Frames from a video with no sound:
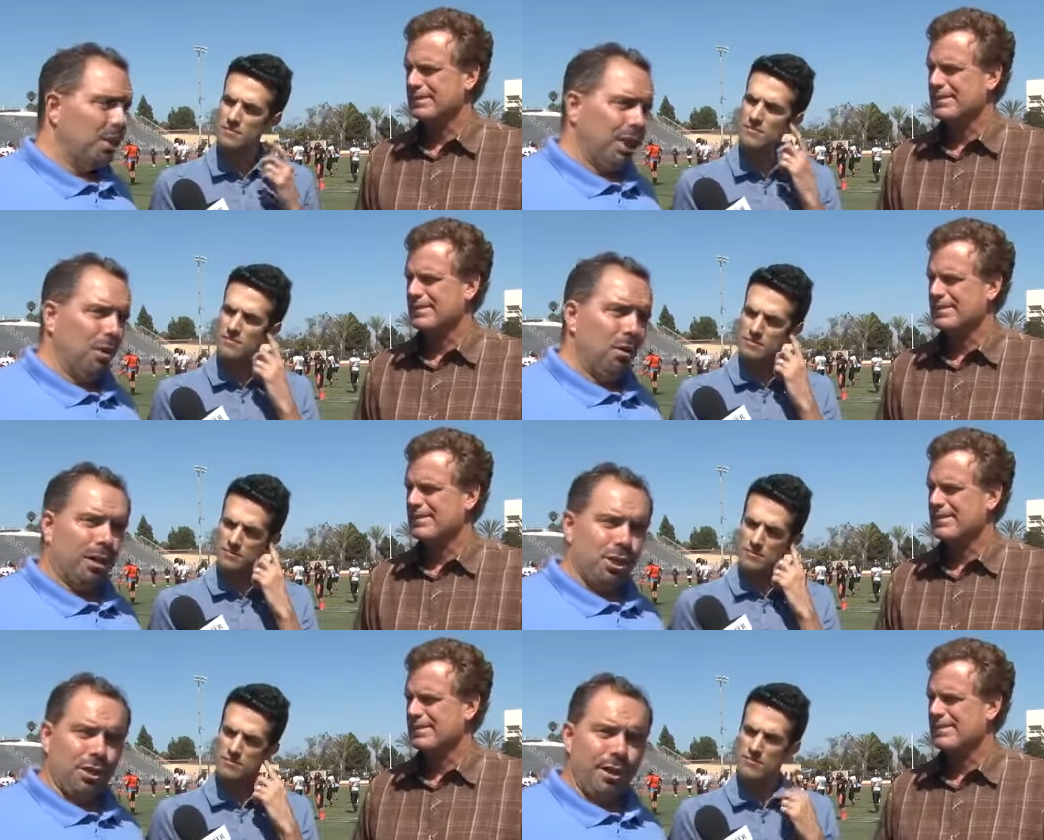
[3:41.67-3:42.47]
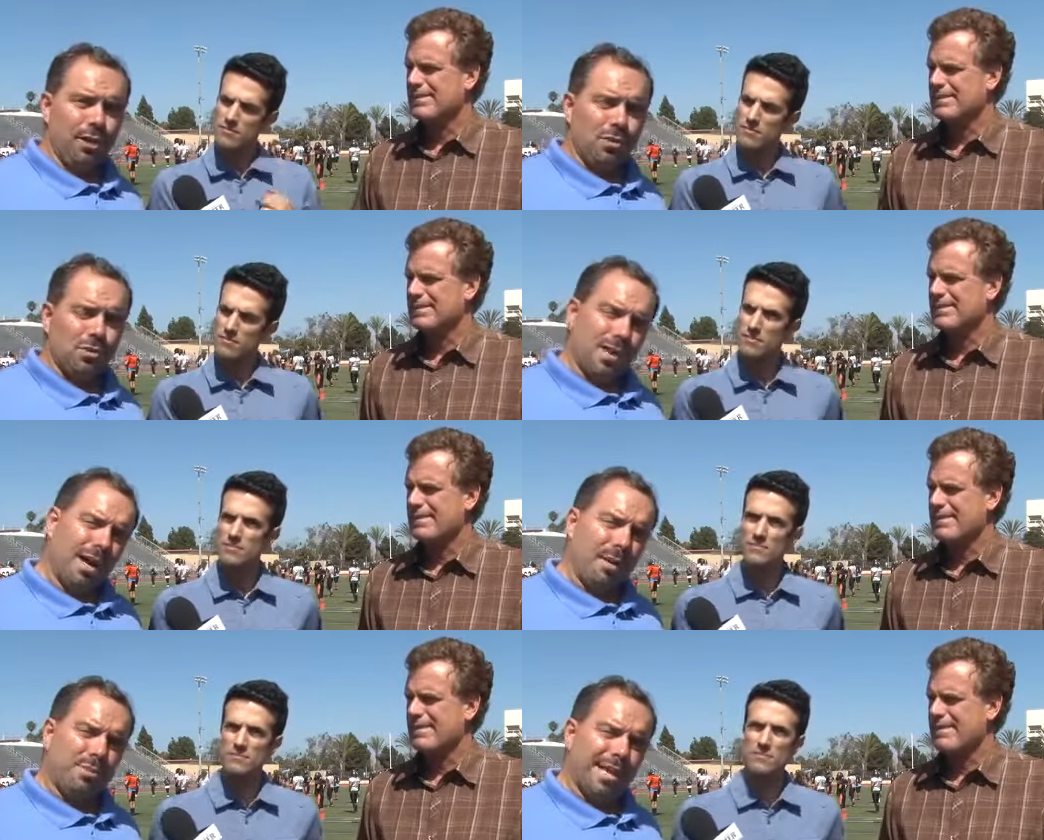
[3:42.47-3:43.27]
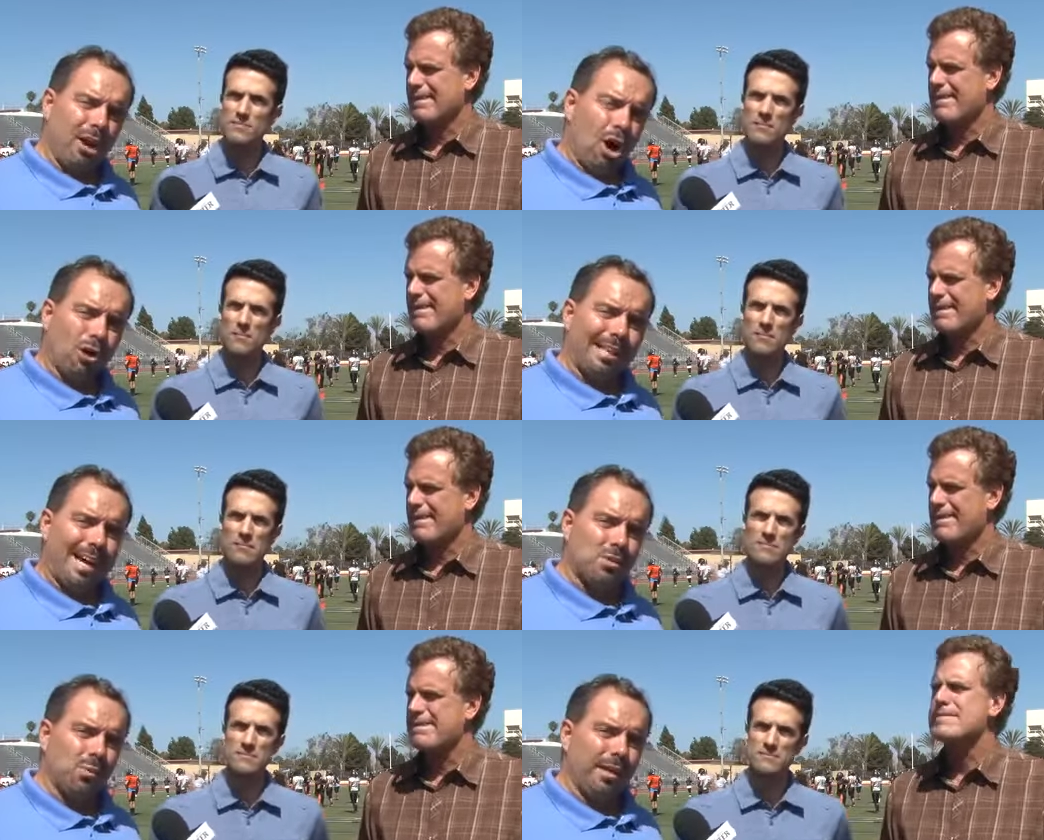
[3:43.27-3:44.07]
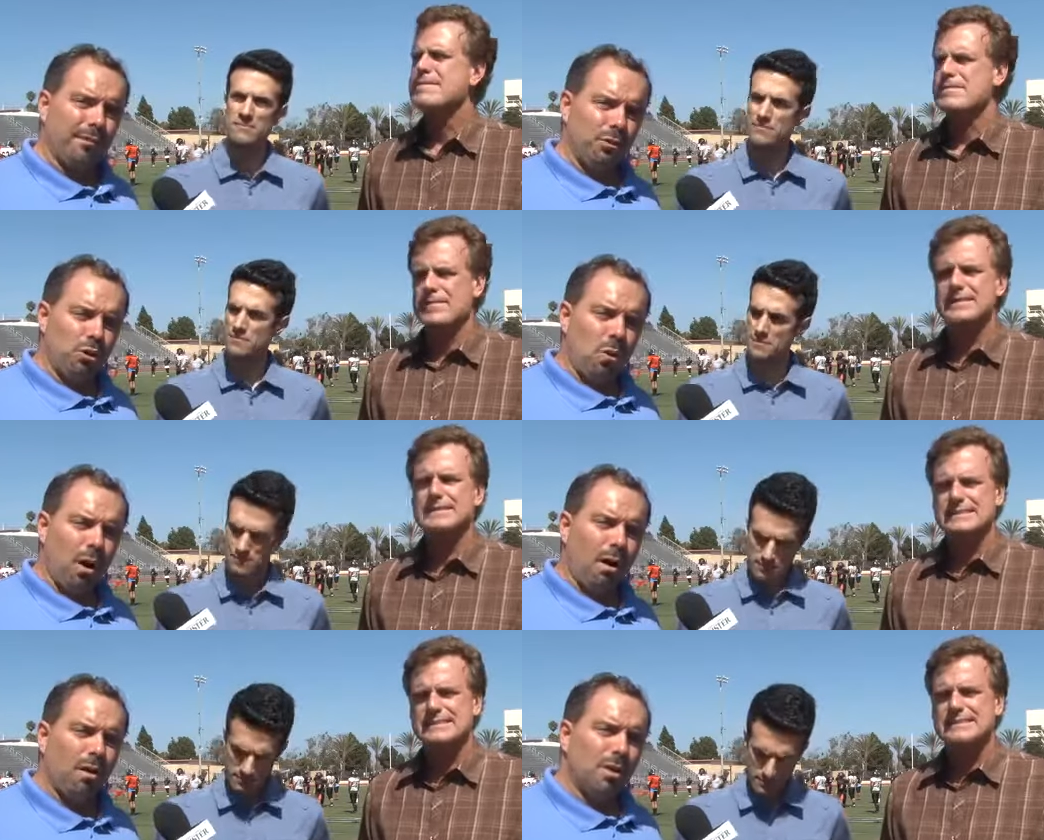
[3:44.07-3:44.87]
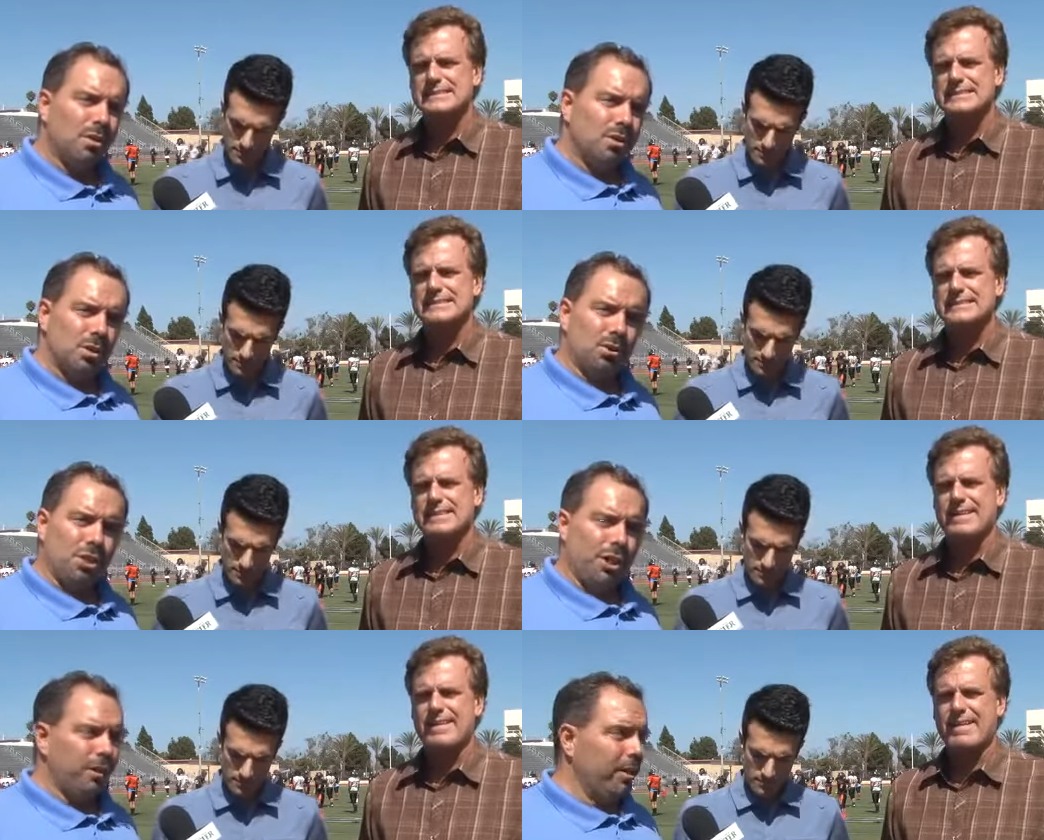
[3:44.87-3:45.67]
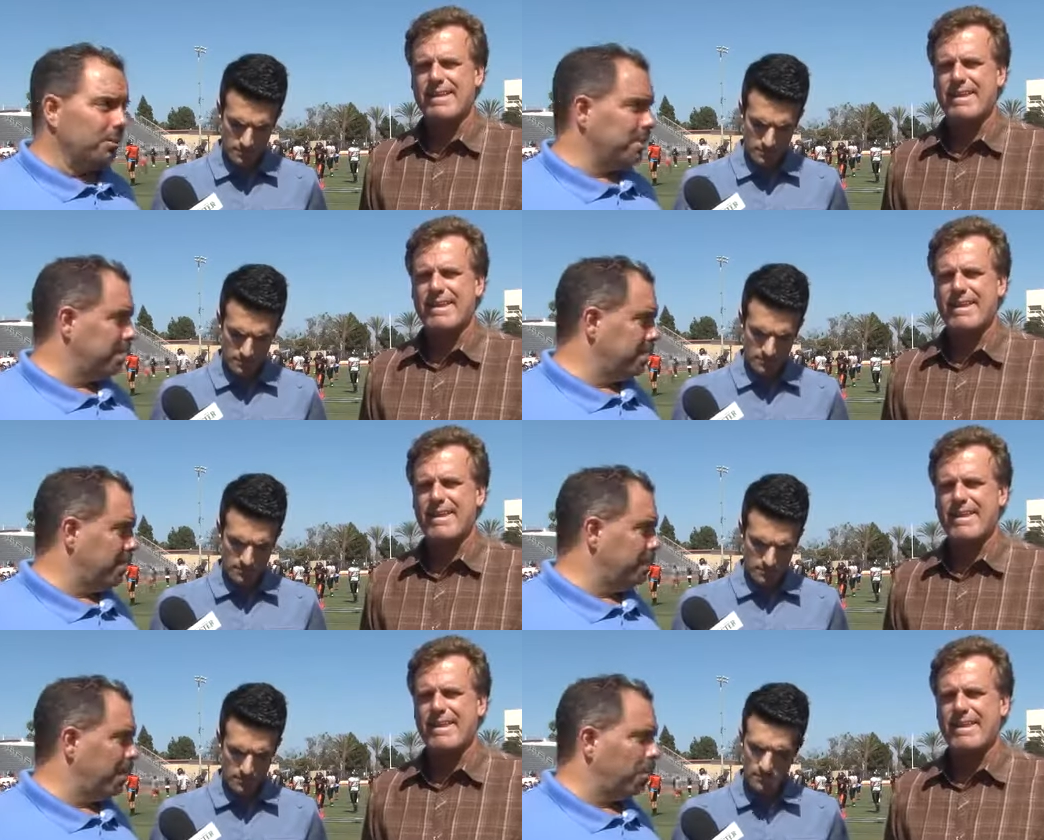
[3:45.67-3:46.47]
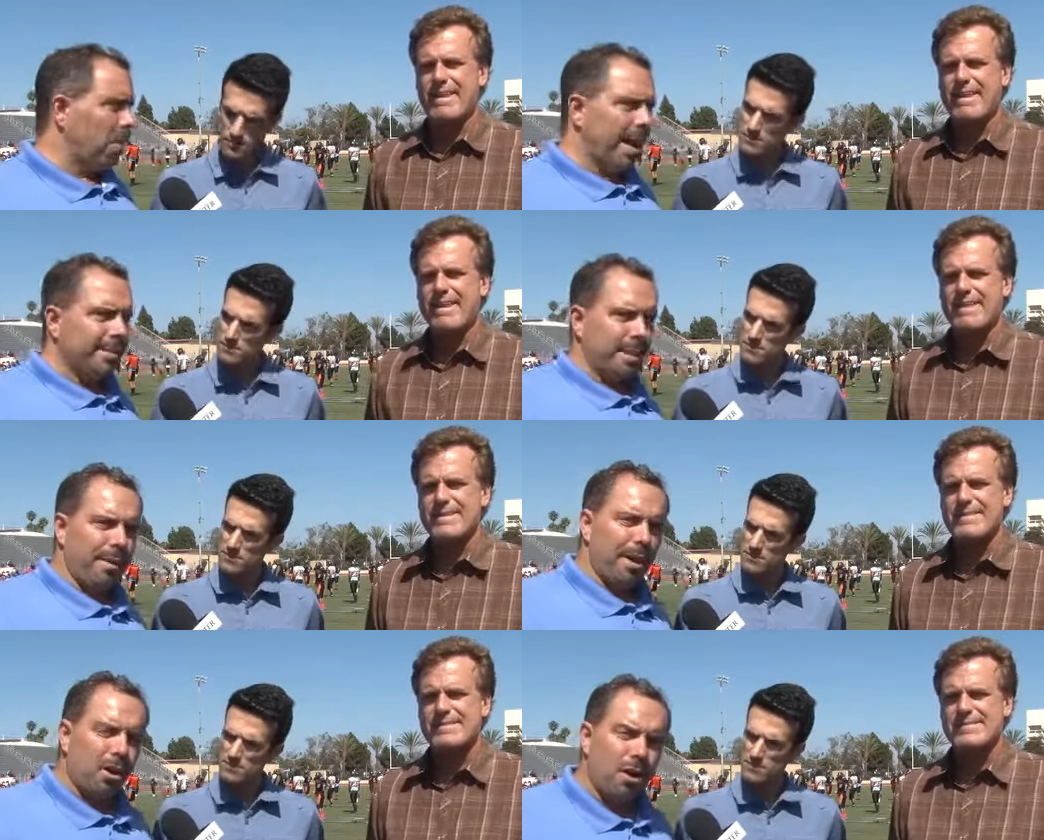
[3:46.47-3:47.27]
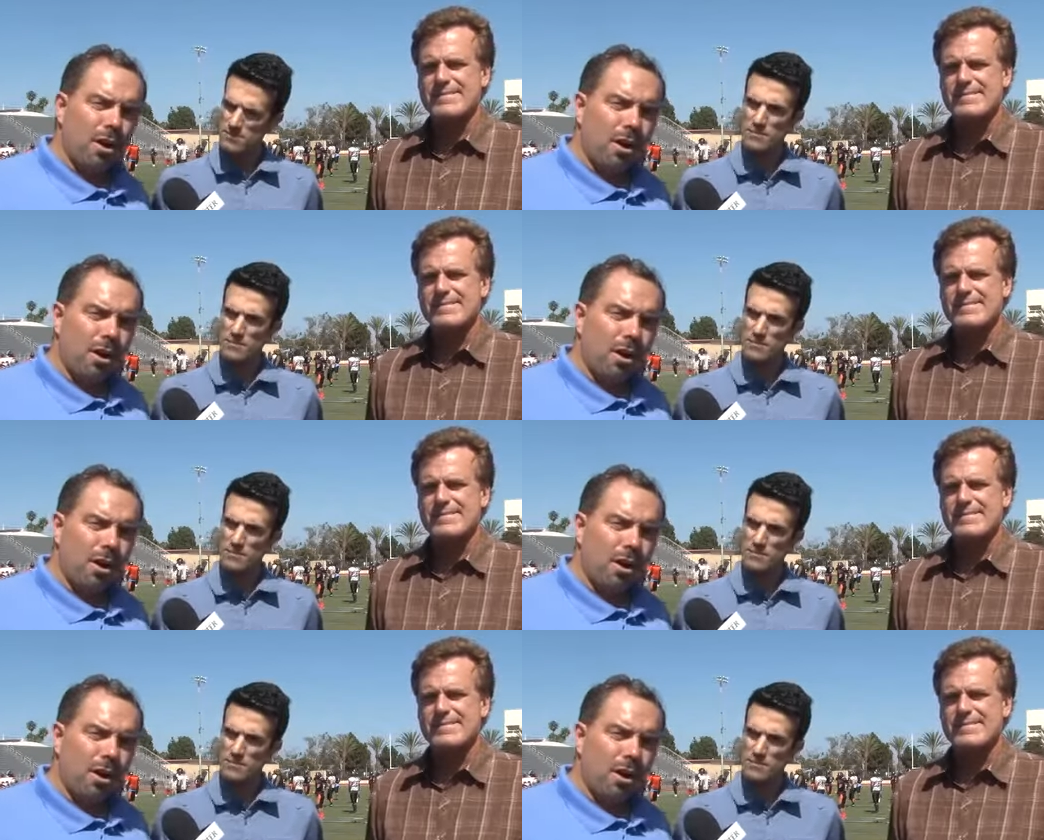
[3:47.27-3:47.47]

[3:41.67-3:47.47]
Speaker 1: You know, uh, Chino Hills uh, upset Hart last week of Newhall, so Chino Hills is a team on the rise. They made our